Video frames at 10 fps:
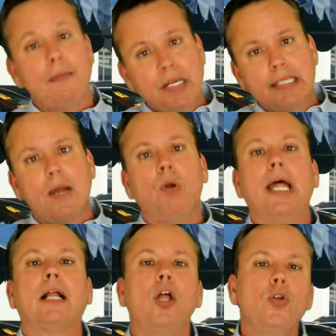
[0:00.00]
I'm going to say,
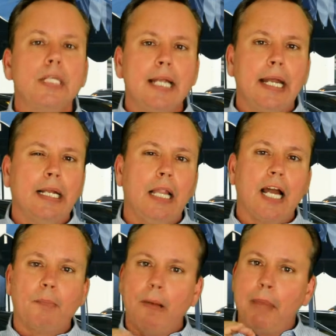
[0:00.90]
well, I close at 9 o'clock,